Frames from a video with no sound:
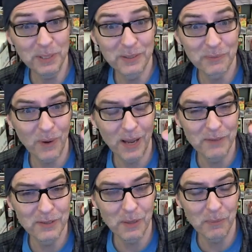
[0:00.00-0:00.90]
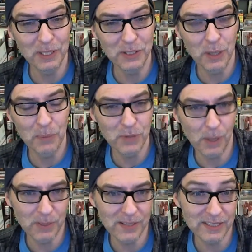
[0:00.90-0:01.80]
surprised if somebody jumps
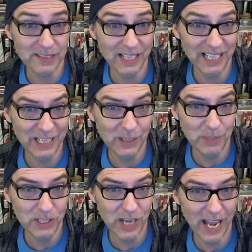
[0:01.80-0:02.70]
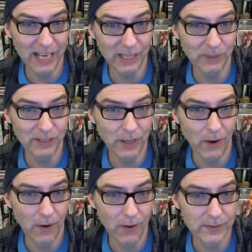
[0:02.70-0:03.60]
up because he's going to hear me chatting with
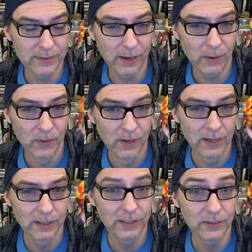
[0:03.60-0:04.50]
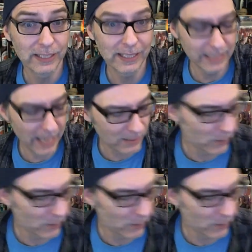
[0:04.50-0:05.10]
y'all. So little kitty cat